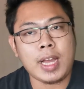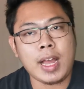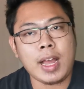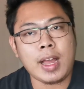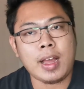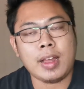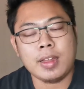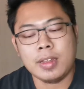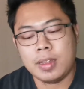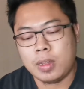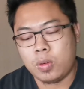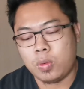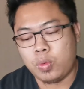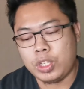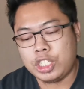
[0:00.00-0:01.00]
car
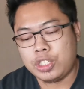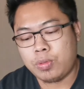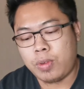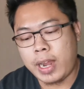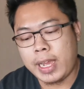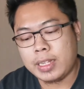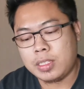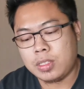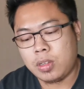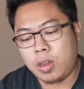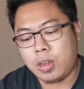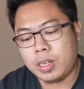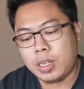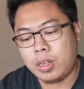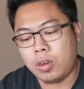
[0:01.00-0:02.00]
which rides on a